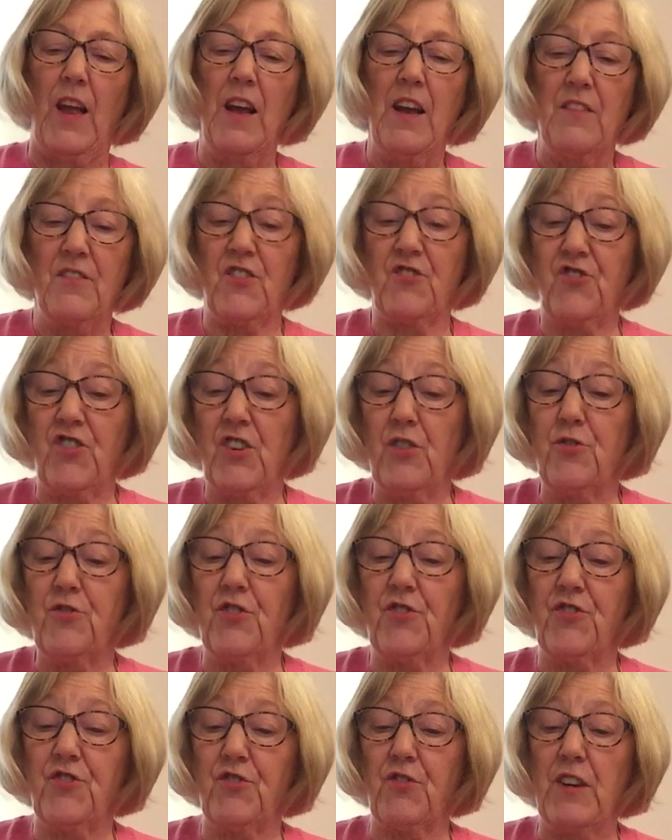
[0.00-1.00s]
The
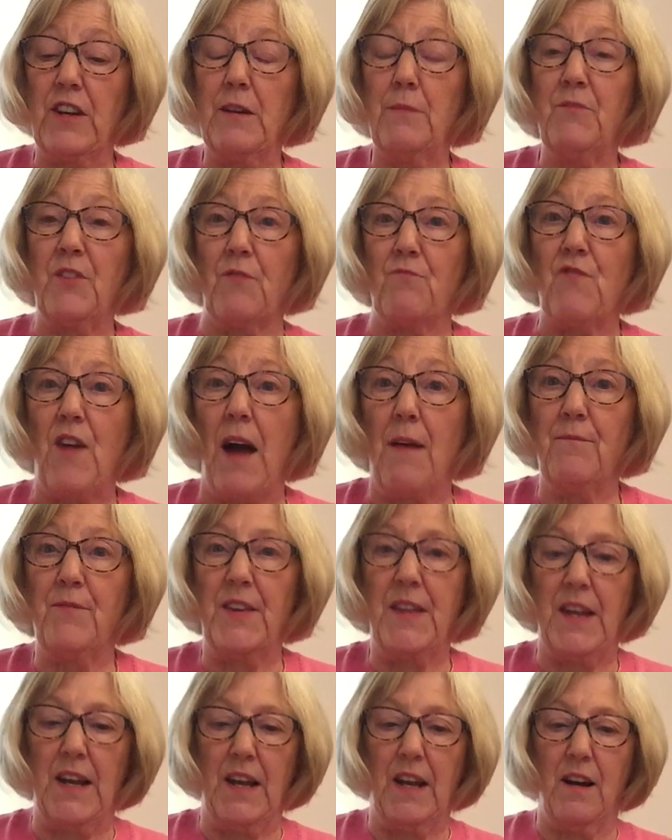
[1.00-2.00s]
children screamed and ran for
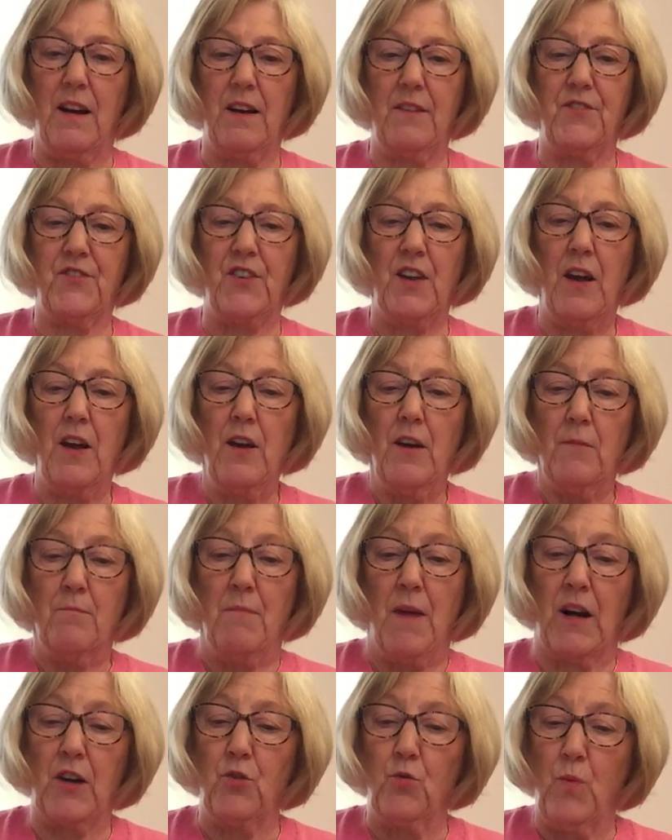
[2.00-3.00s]
their lives.
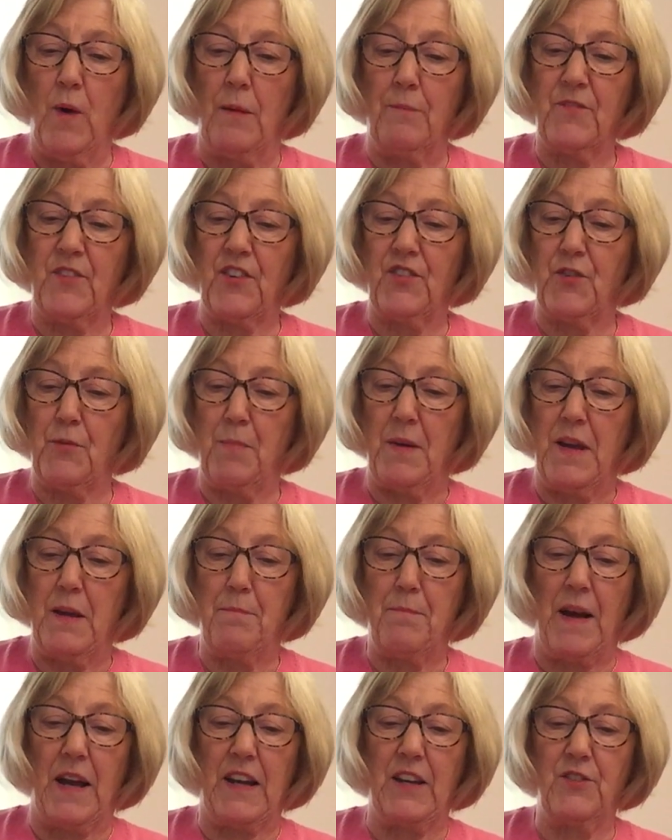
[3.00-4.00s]
Mugglewump disappeared
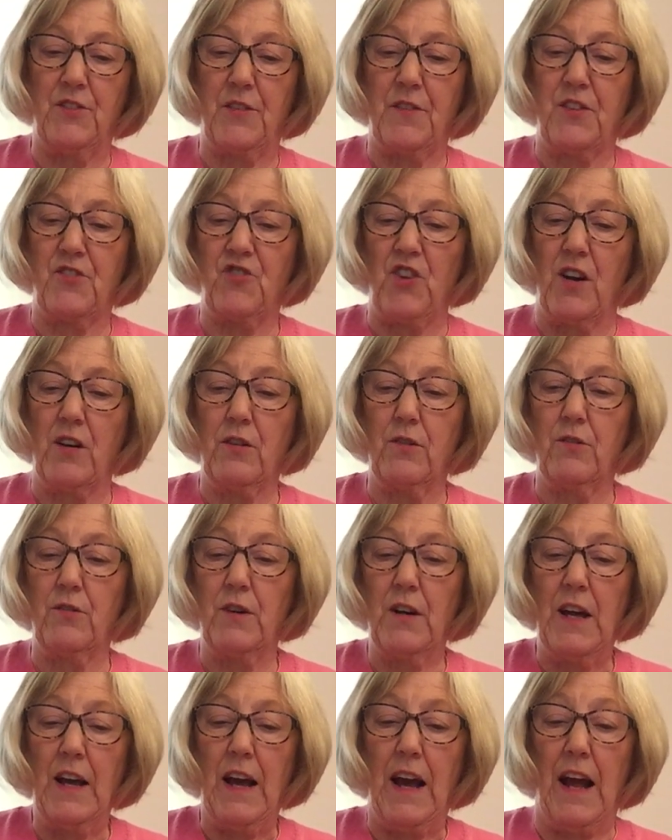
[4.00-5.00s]
back into the jungle,
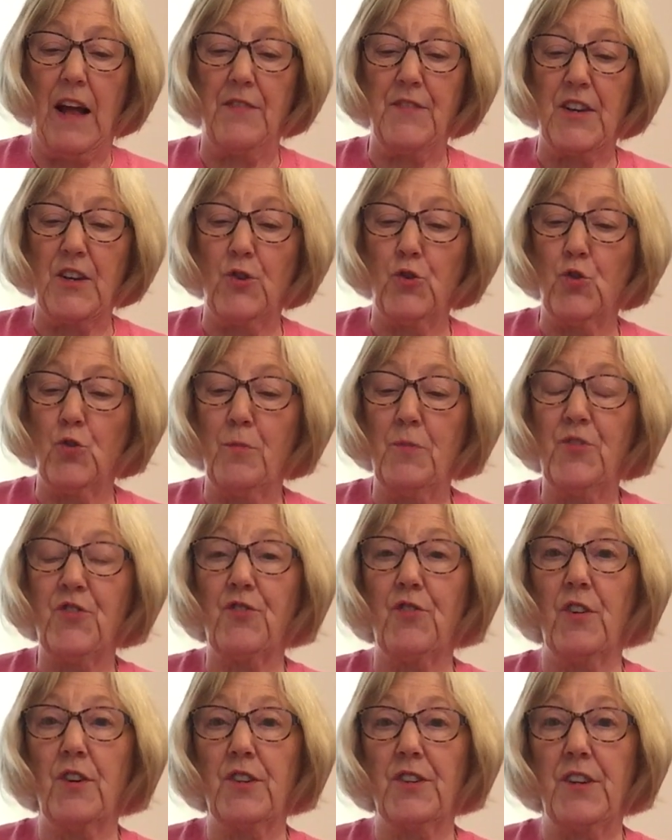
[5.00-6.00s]
and the enormous
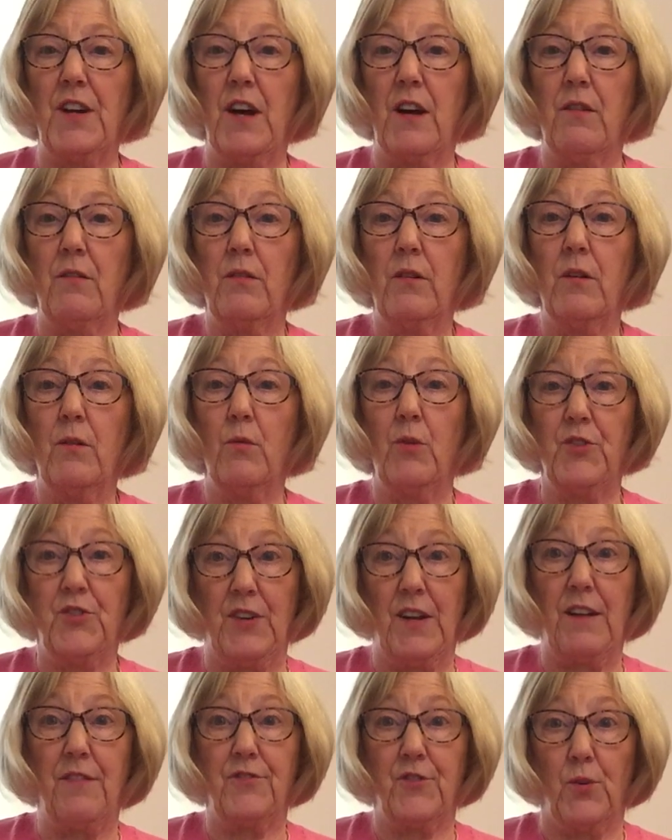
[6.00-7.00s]
crocodile was
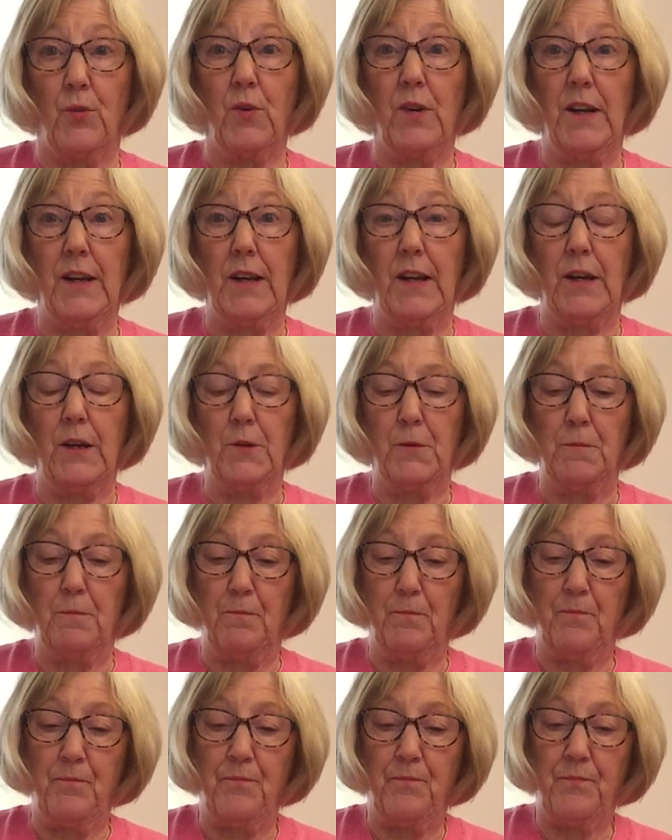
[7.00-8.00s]
left all alone.
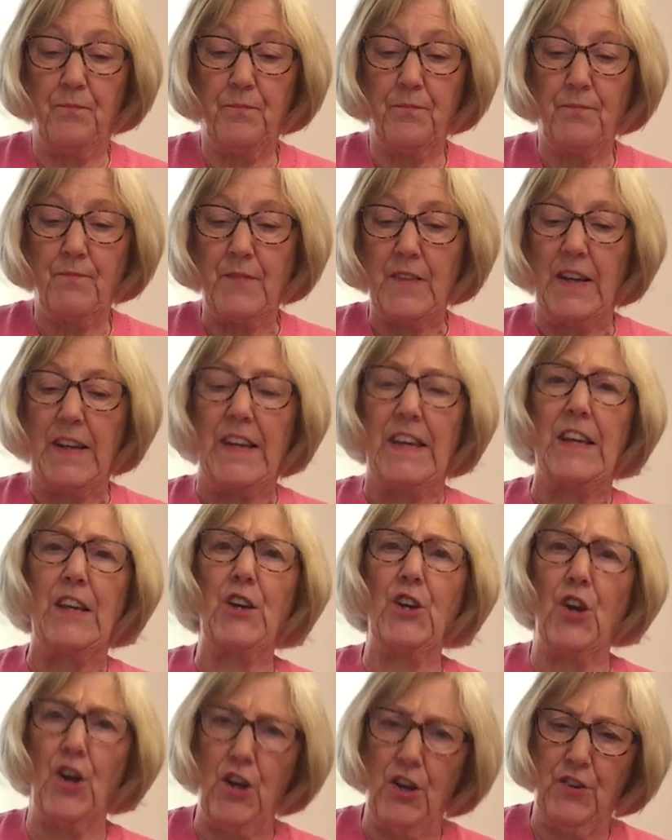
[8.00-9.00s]
He
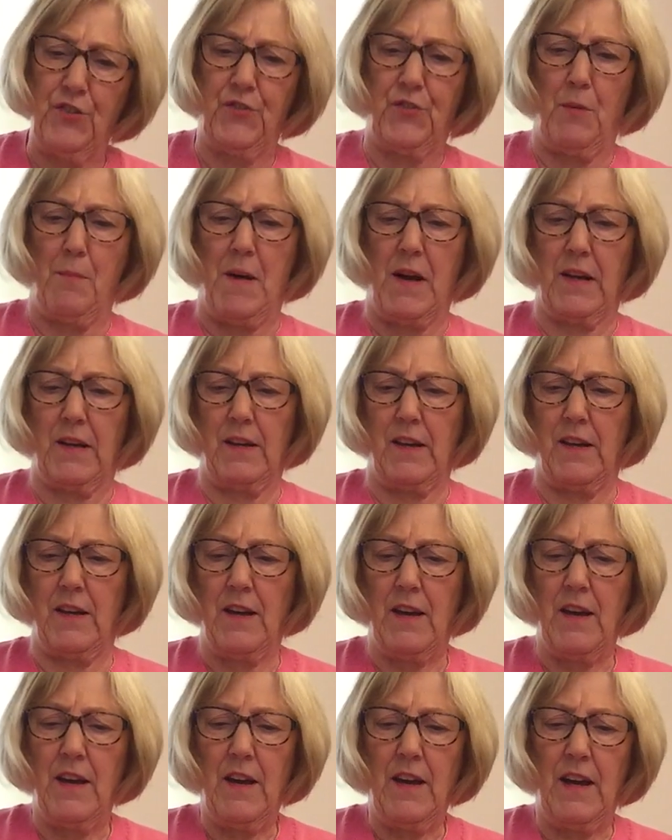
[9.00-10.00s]
cursed the monkey,
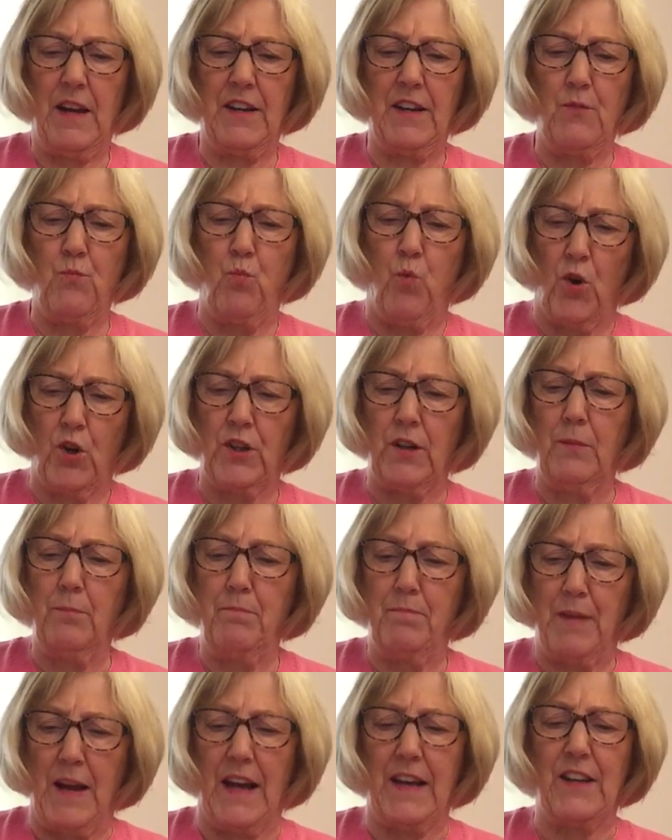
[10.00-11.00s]
and he waddled
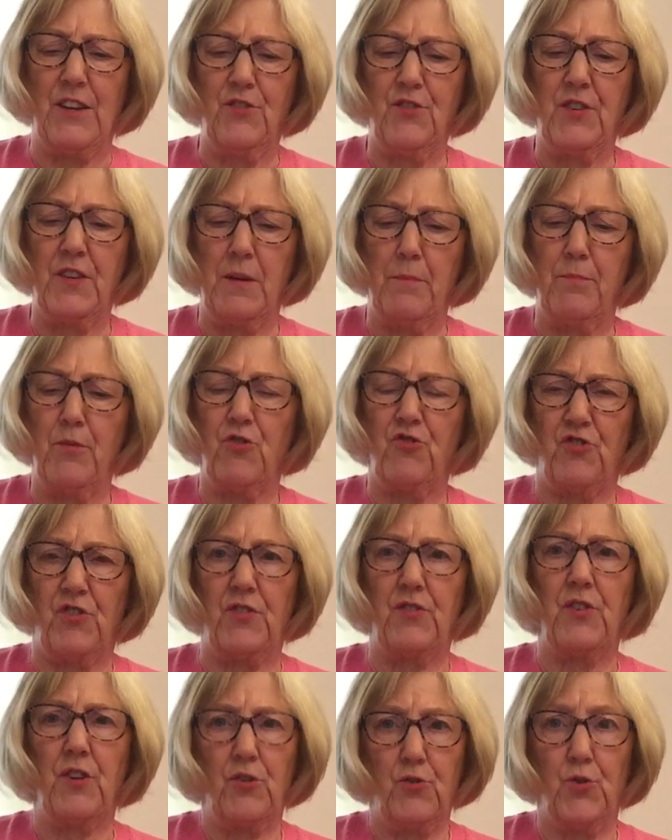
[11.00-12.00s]
back into the bushes
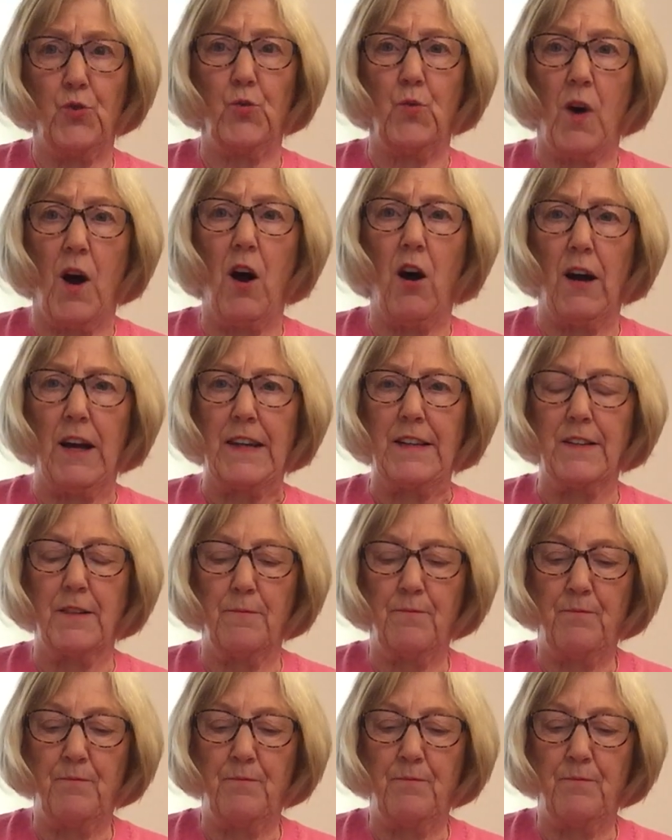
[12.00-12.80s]
to hide.